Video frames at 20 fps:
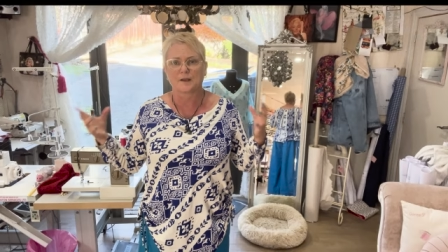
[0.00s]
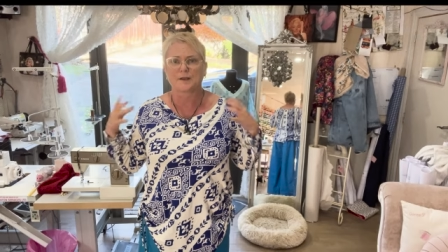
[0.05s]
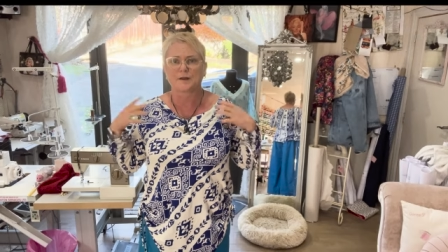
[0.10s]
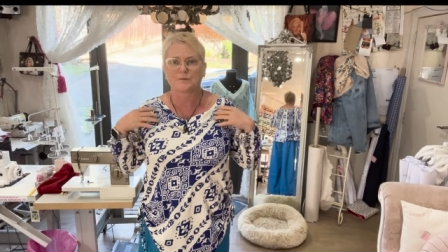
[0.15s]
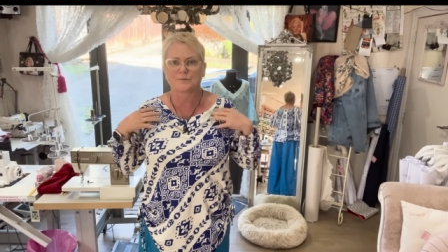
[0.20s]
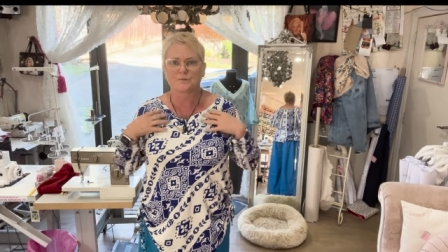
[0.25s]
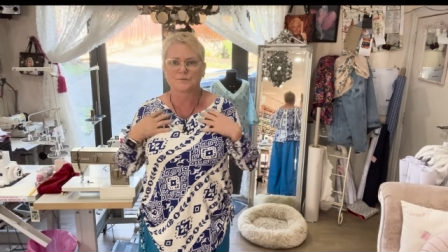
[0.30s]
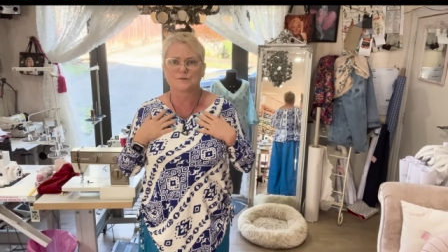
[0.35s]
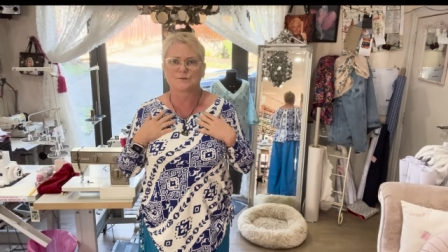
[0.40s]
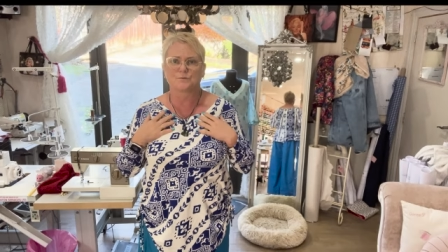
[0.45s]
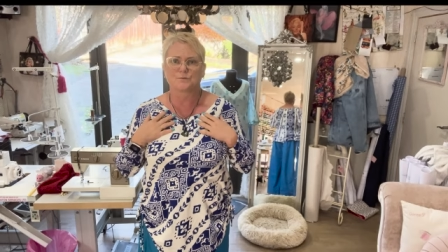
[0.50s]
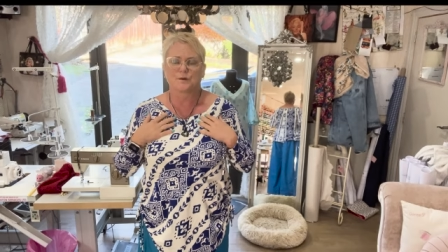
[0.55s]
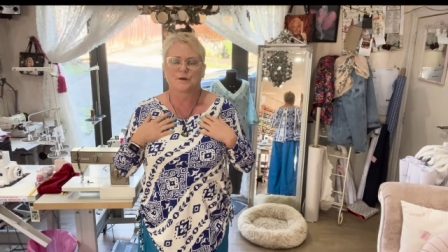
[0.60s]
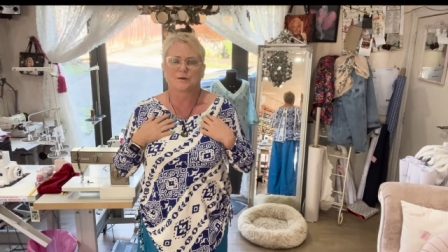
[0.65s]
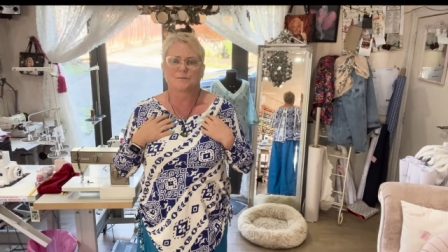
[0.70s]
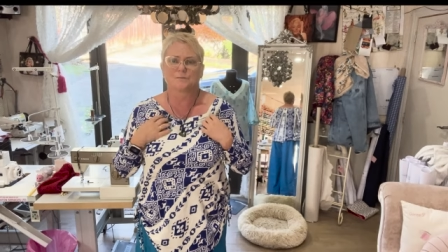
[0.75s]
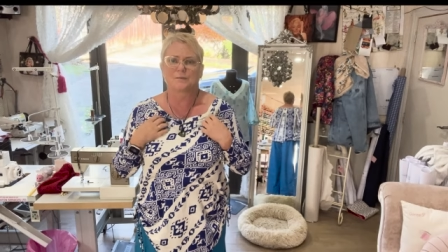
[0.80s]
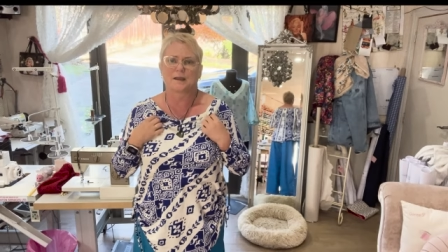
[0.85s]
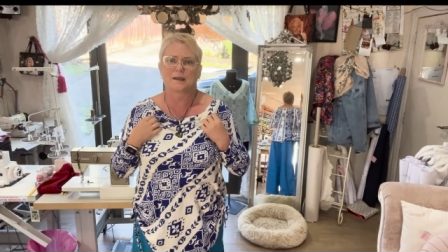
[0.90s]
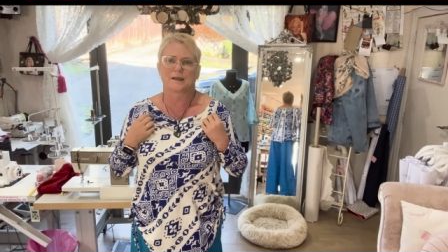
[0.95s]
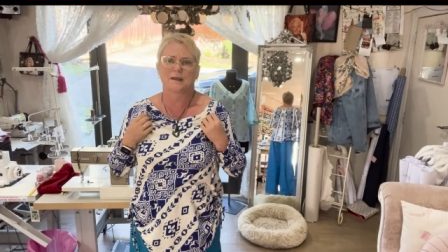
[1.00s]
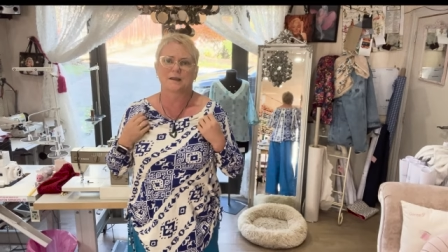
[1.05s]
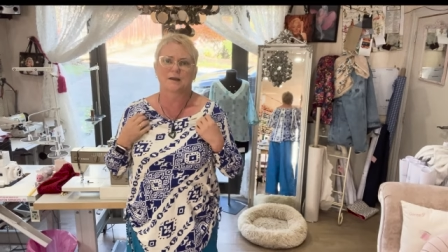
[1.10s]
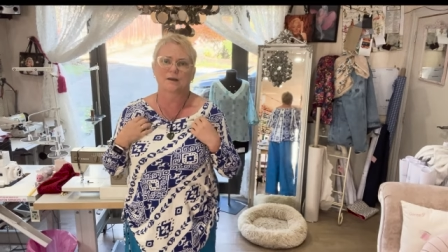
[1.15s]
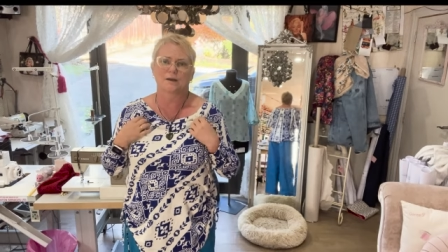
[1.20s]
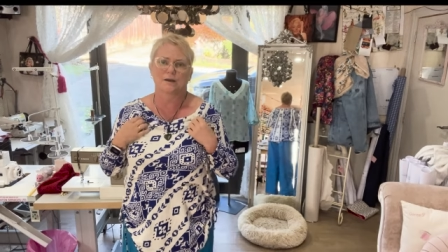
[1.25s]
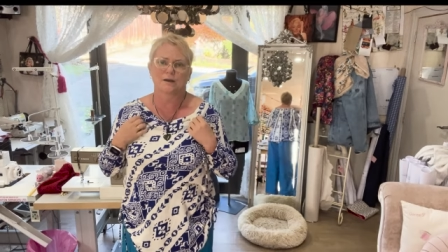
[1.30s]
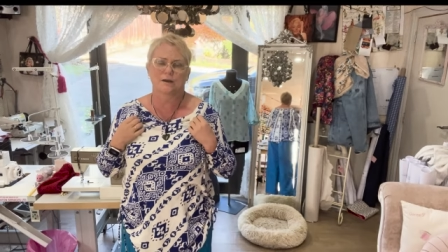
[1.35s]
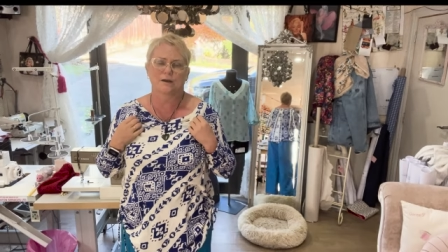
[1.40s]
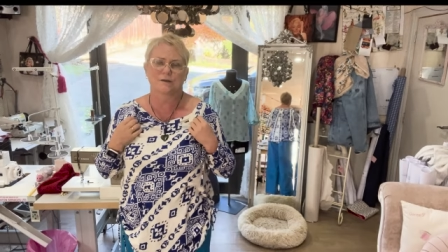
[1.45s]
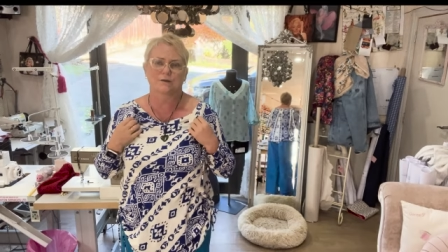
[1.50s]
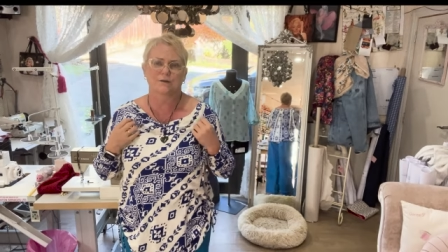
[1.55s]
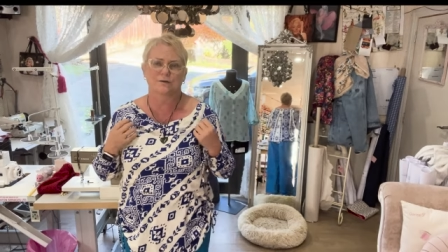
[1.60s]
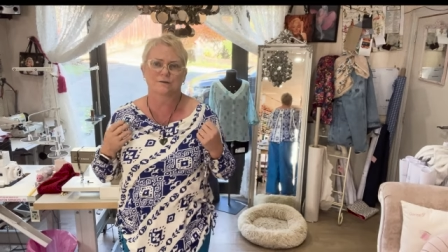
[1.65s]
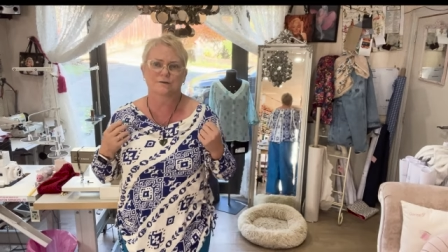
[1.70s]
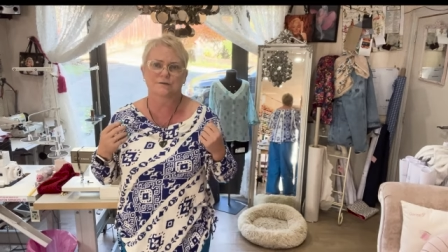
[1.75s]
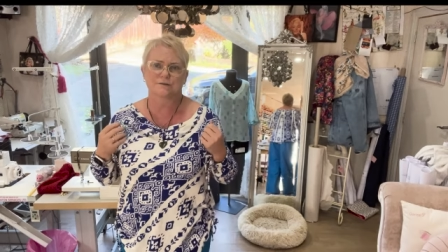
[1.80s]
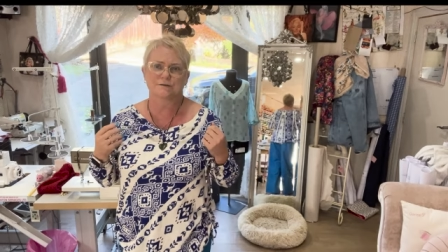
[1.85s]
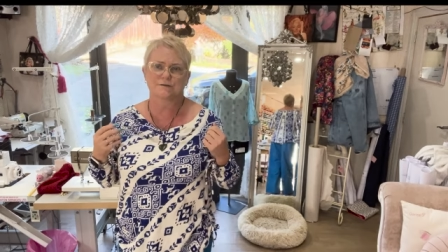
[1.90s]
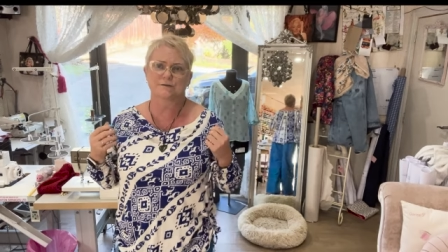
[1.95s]
wanted to wear it, make it in a
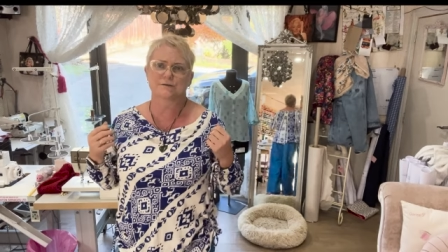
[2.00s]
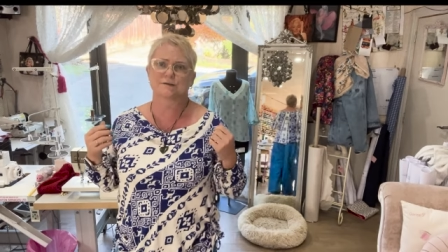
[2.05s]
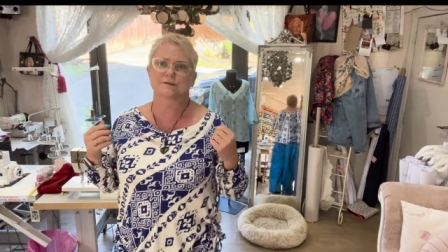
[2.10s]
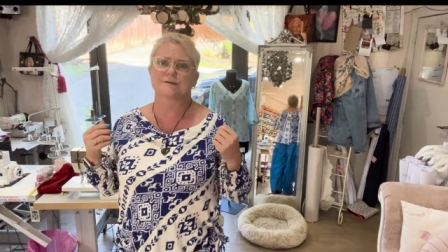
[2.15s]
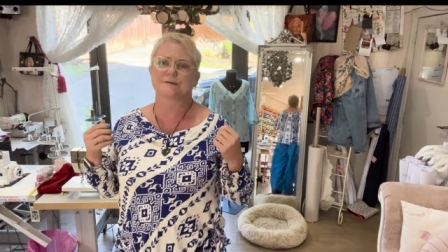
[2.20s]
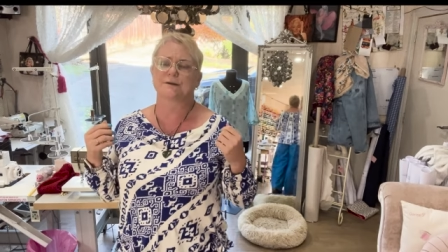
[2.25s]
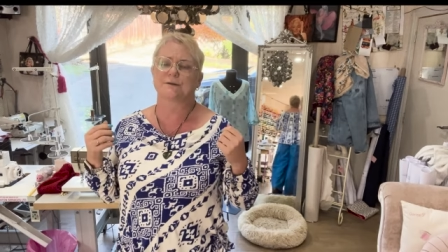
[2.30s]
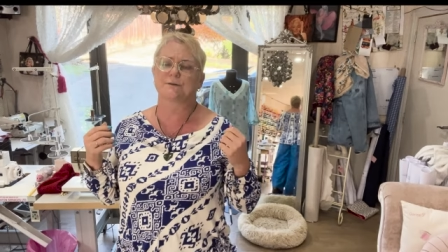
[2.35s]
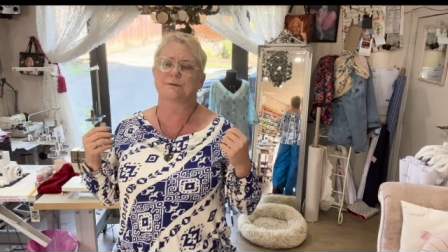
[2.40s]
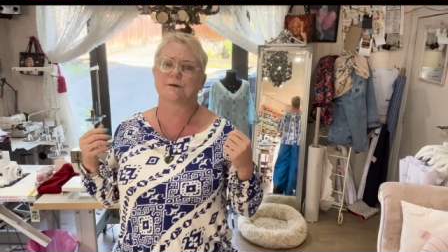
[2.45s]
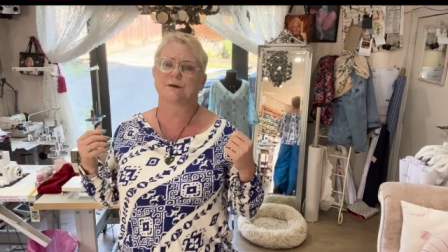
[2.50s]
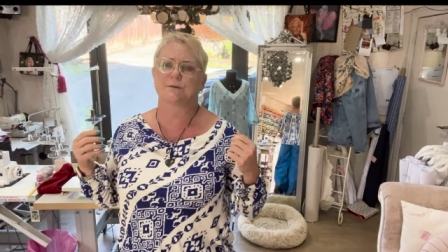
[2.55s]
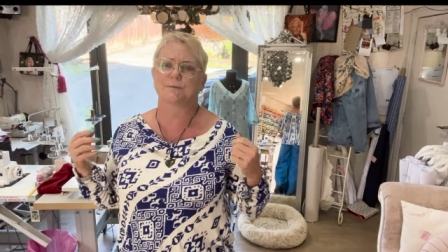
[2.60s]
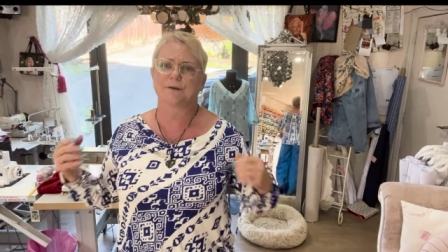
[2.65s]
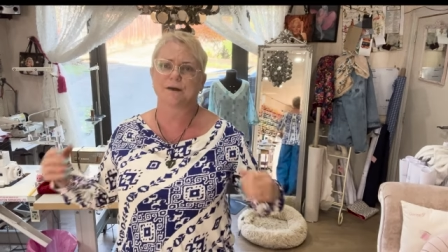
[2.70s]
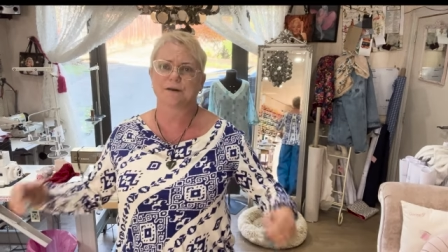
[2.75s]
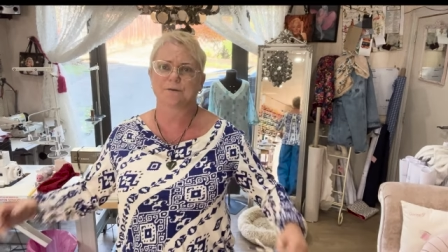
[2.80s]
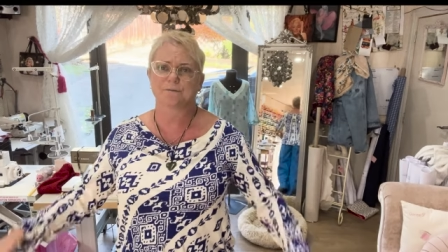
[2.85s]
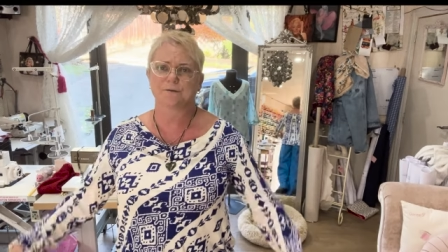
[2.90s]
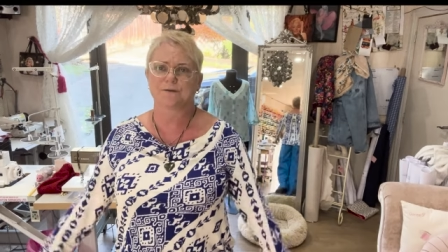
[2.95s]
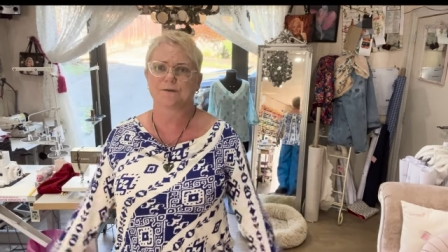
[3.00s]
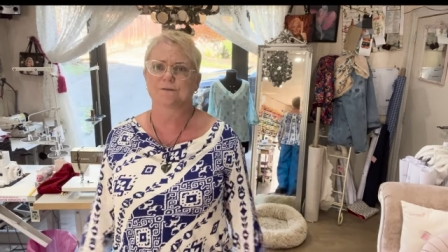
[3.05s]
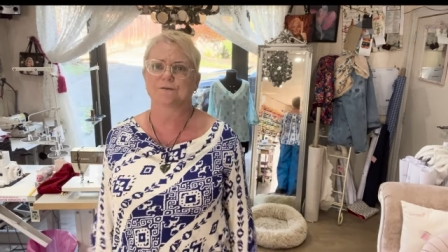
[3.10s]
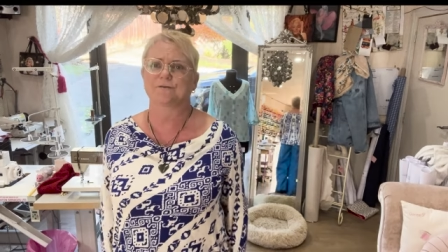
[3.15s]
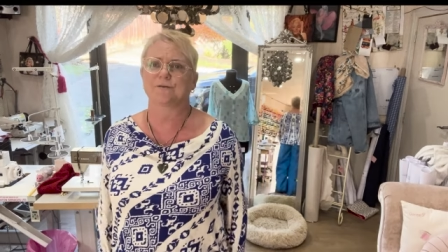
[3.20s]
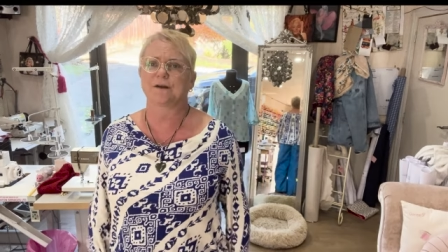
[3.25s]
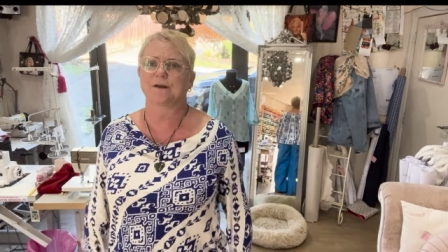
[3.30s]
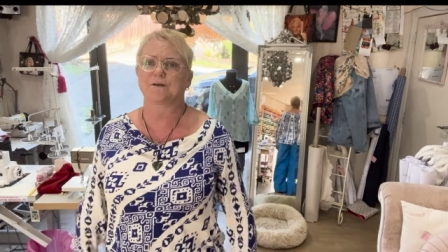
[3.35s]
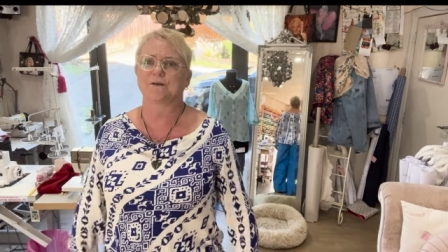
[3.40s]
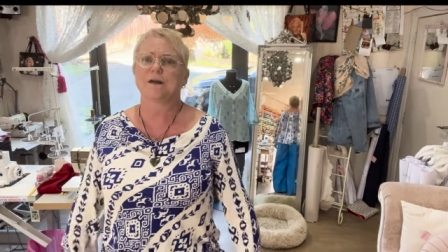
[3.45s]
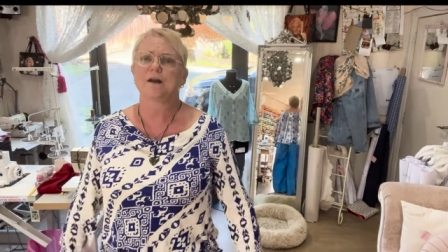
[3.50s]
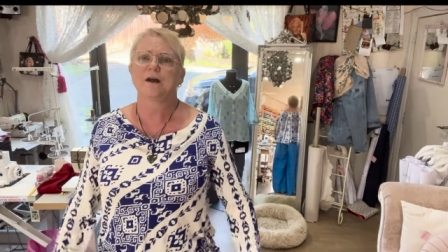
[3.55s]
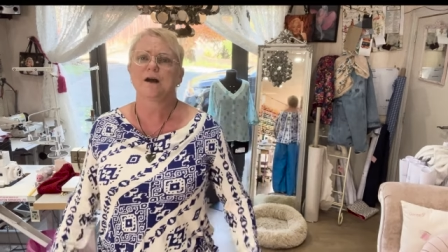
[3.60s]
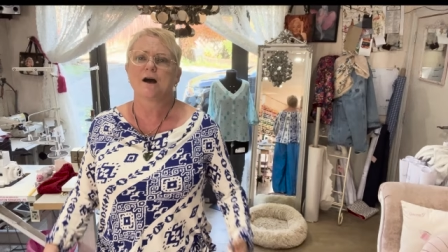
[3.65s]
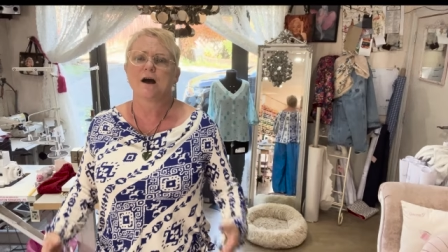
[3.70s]
cotton, so I made it with this rayon.